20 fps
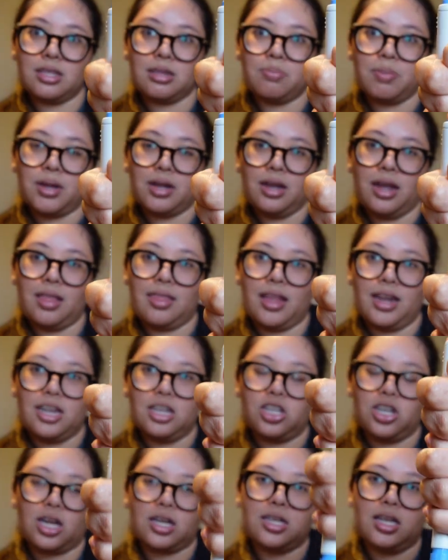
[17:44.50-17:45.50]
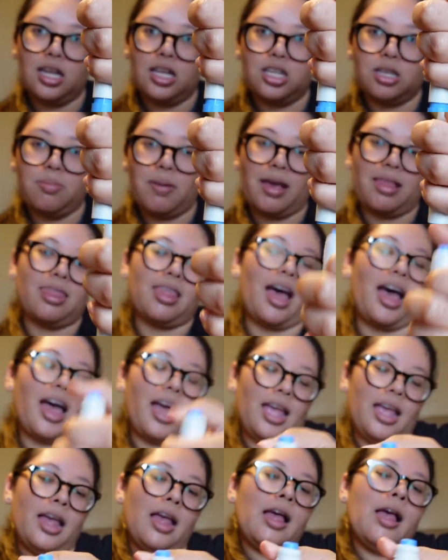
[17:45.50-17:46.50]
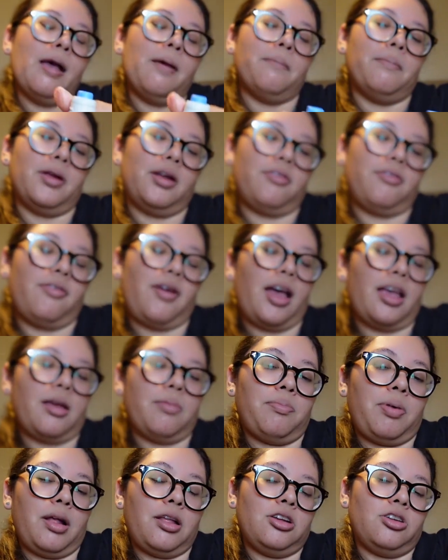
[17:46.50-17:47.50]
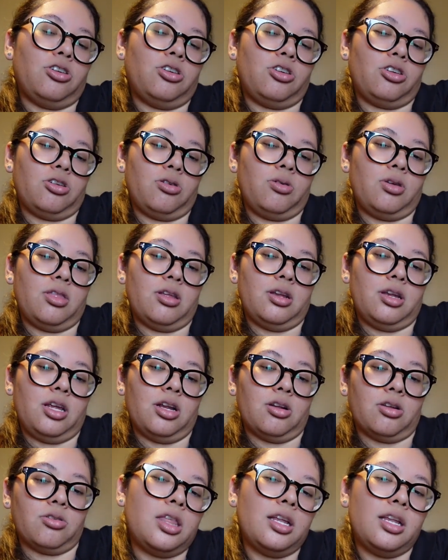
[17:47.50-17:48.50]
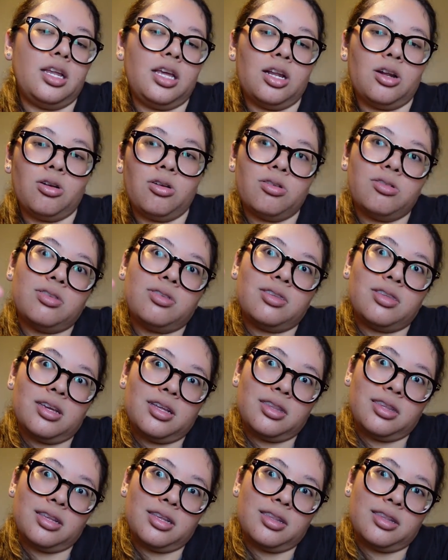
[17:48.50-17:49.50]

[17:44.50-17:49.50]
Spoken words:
this button and then inject it into my thigh. But if I can probably just show you the needle. The needle sits